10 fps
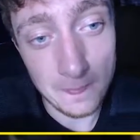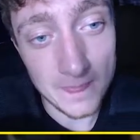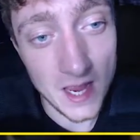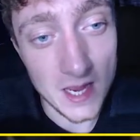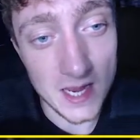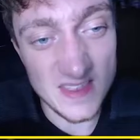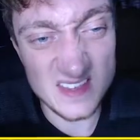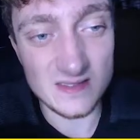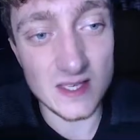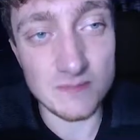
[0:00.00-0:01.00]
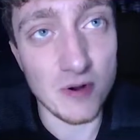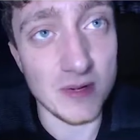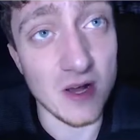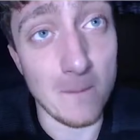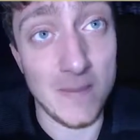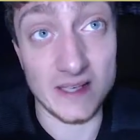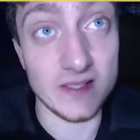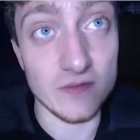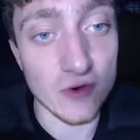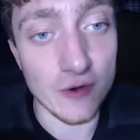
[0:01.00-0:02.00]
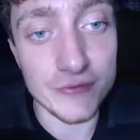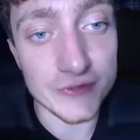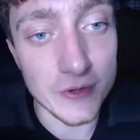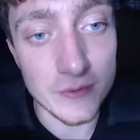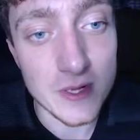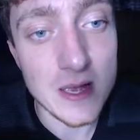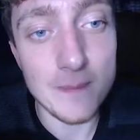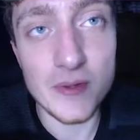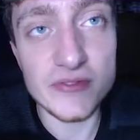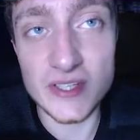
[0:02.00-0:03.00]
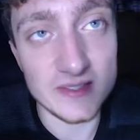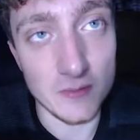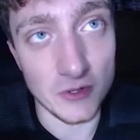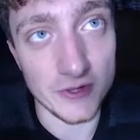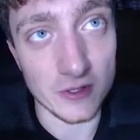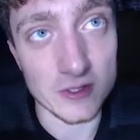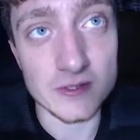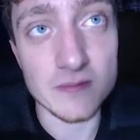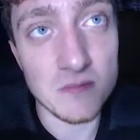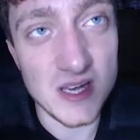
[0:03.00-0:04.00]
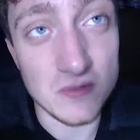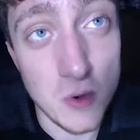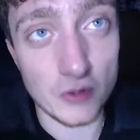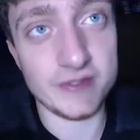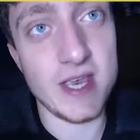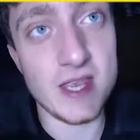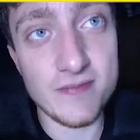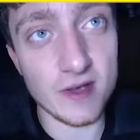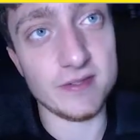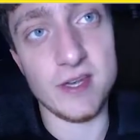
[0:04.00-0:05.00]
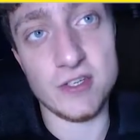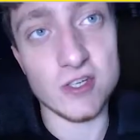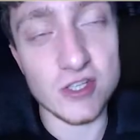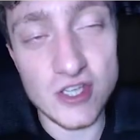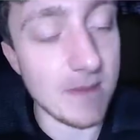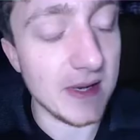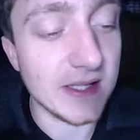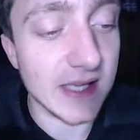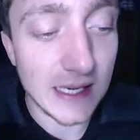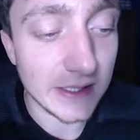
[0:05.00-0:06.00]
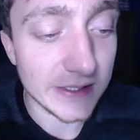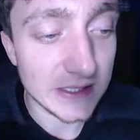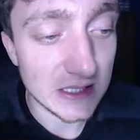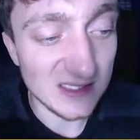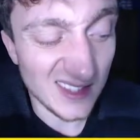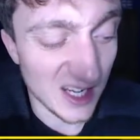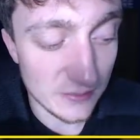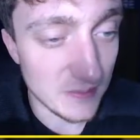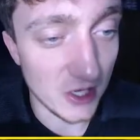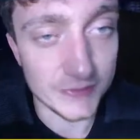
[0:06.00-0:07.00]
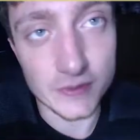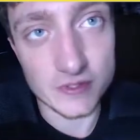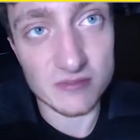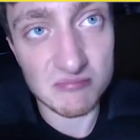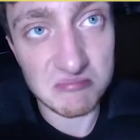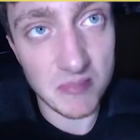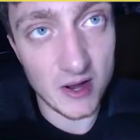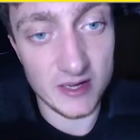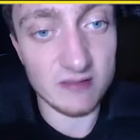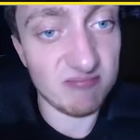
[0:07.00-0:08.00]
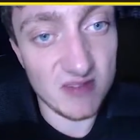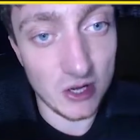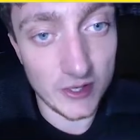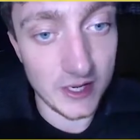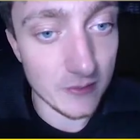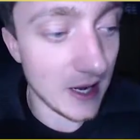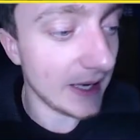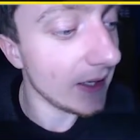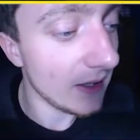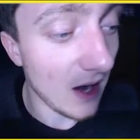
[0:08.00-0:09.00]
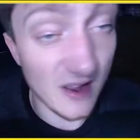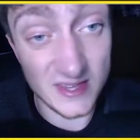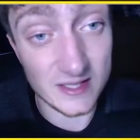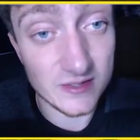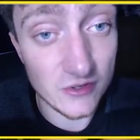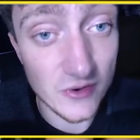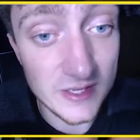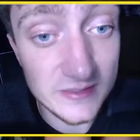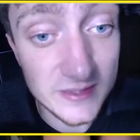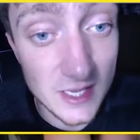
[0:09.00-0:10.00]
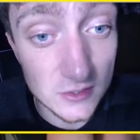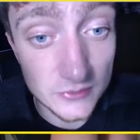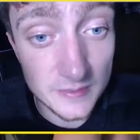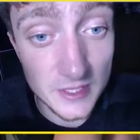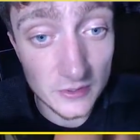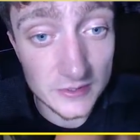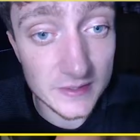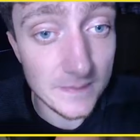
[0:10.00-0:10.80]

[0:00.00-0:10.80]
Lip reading: and there's probably not massive growth soon, but $61, it's WOTC, it's first edition, it's Gen Min 10. You know, might as well just buy it and lock it away. I think that's a great steal, to be honest.